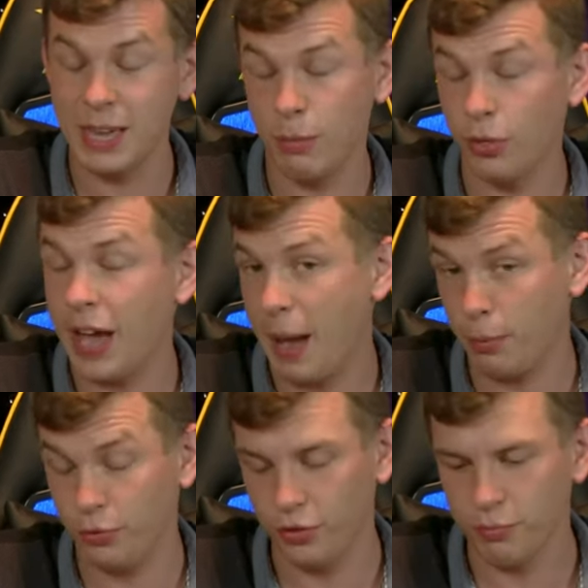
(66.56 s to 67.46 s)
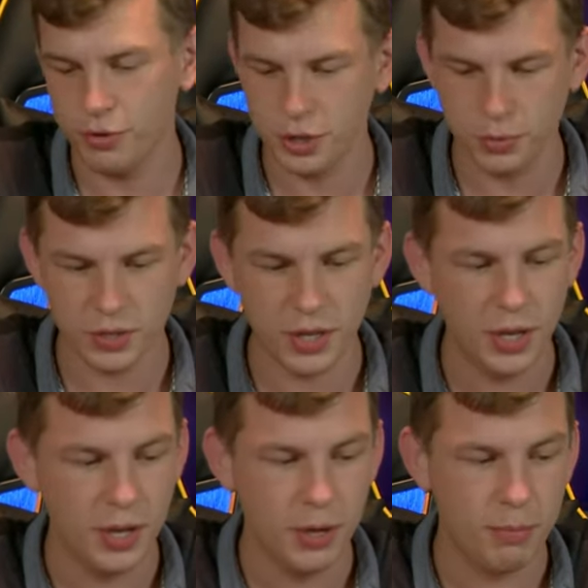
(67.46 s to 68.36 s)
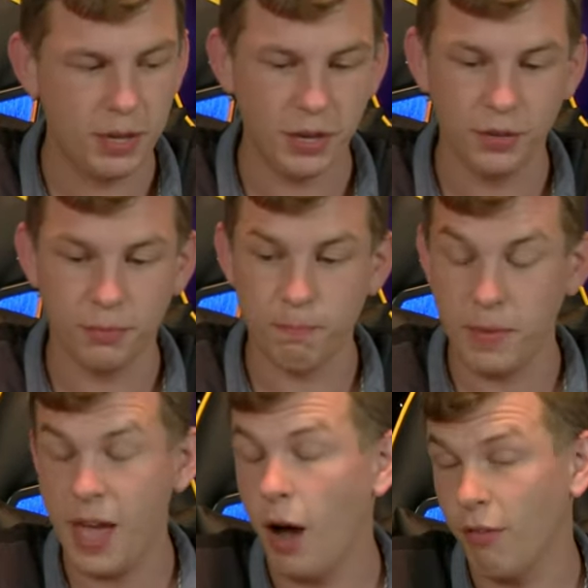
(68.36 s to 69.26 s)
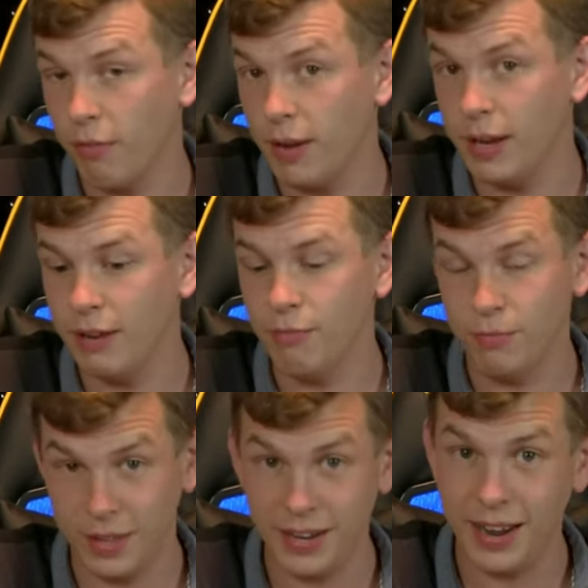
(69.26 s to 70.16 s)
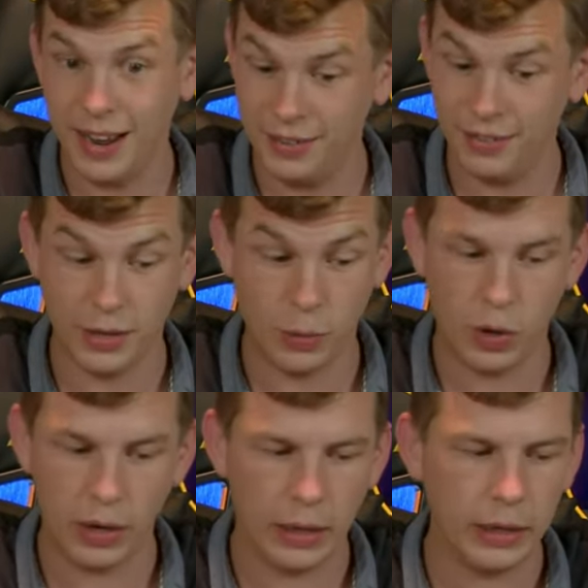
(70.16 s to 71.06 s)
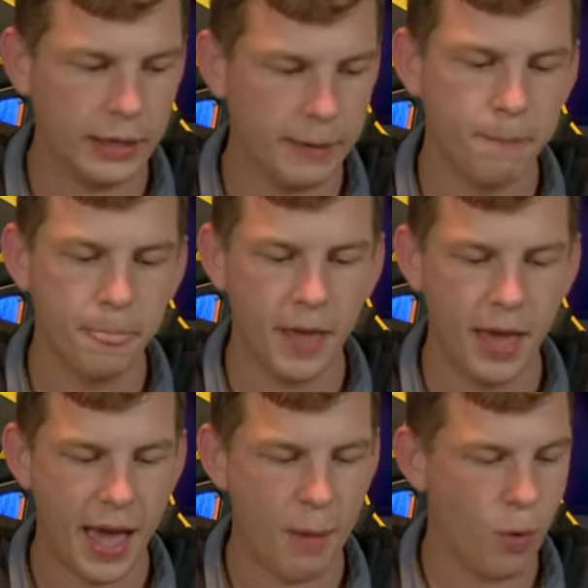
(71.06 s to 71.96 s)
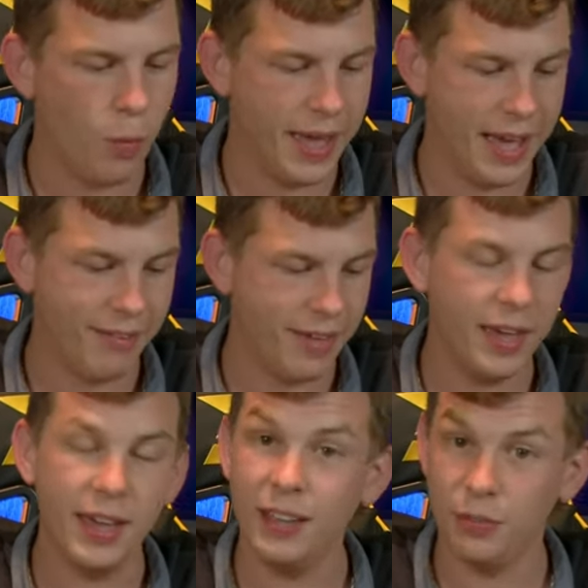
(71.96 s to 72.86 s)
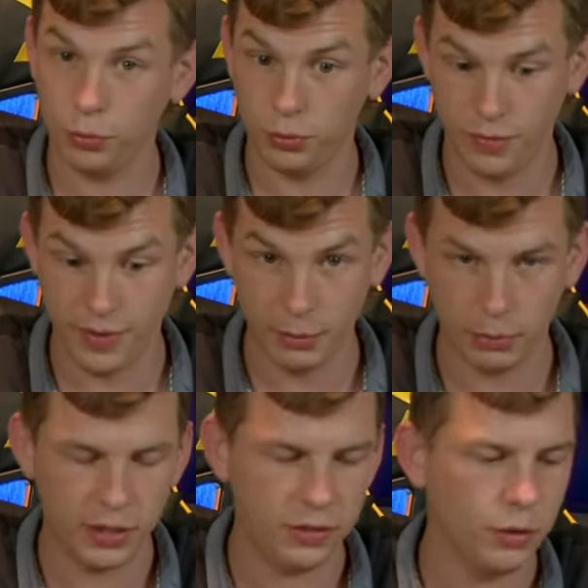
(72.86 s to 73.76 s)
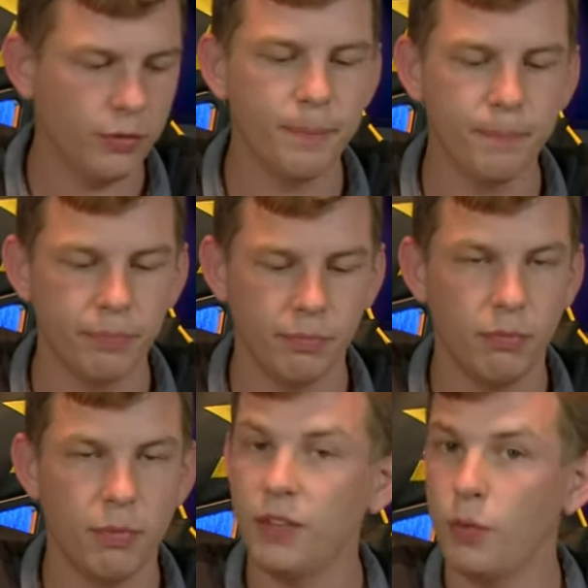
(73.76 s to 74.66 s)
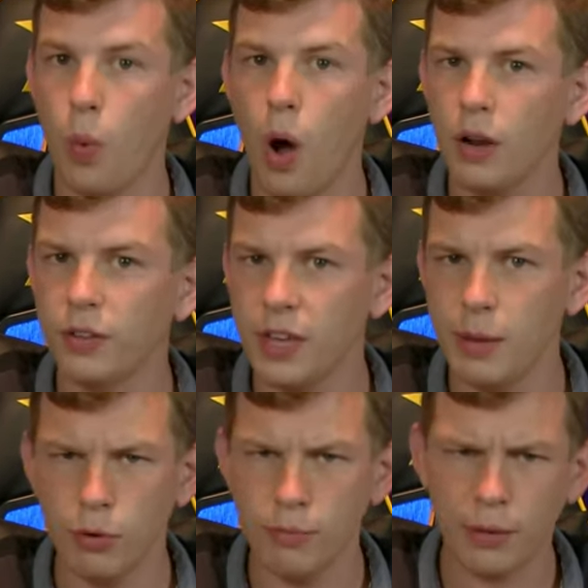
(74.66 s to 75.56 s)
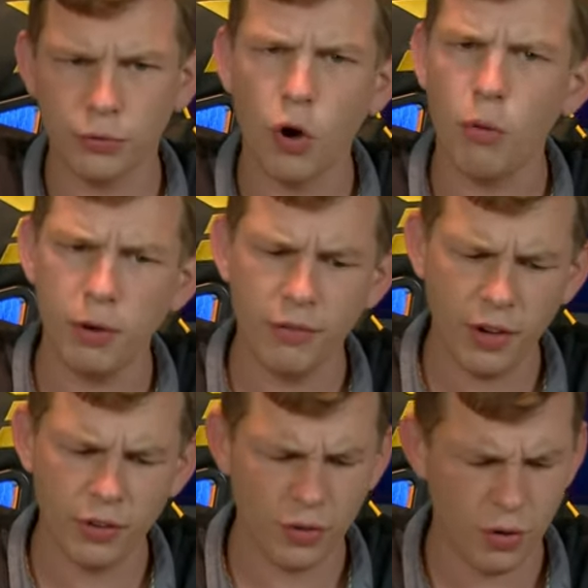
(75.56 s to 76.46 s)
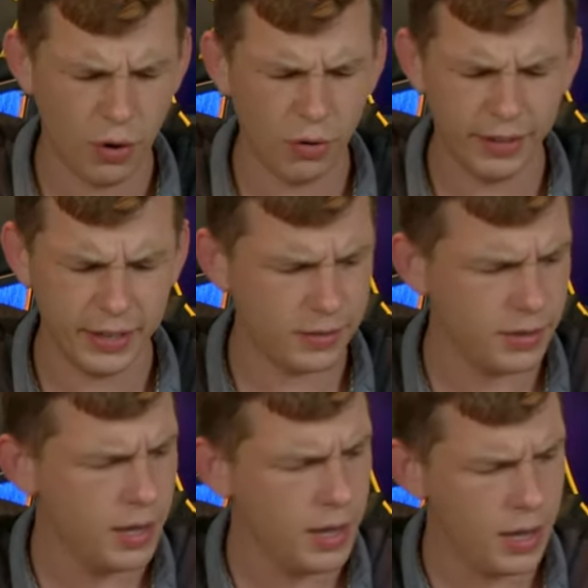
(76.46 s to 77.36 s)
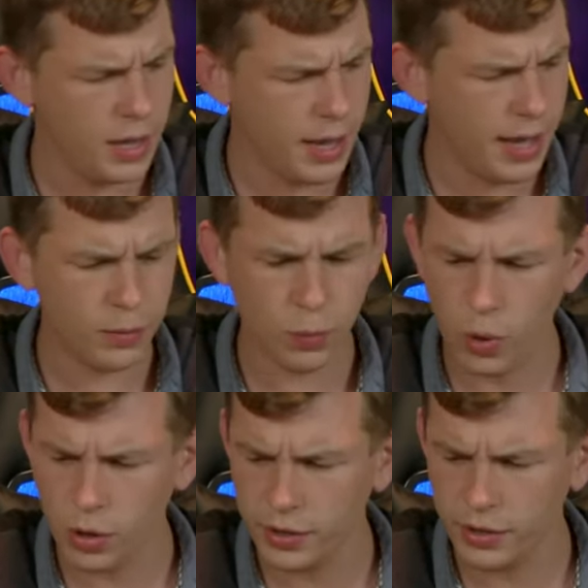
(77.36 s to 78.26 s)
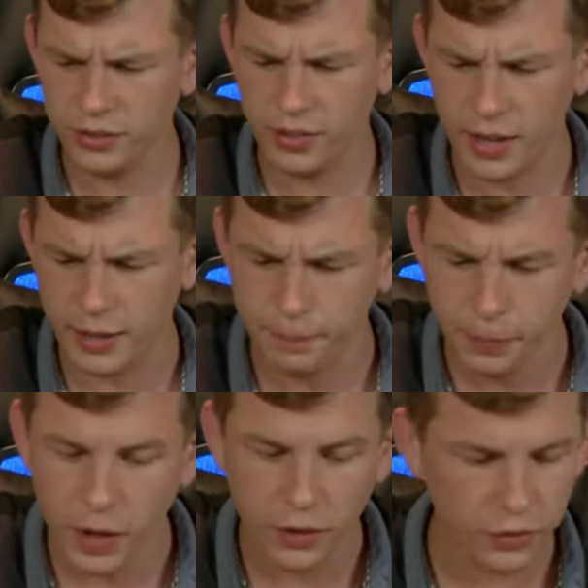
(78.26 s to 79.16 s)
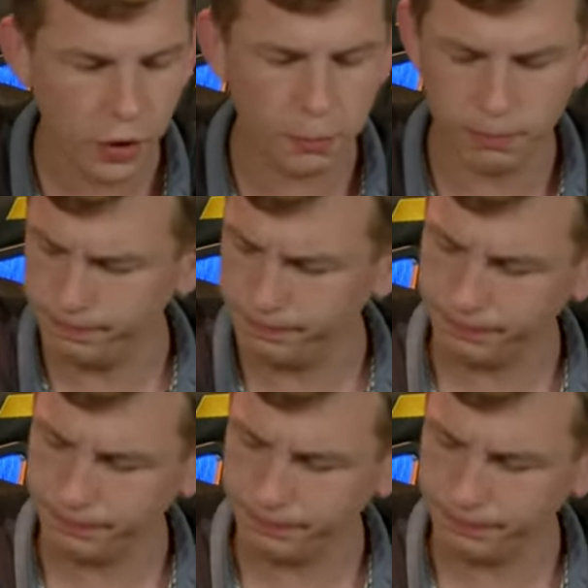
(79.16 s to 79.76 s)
keyboard that Apple should have produced because I really did actually quite like it. And what we have here, it is also available in silver, is a wireless keyboard and mouse combo version of it. And what can I say? So,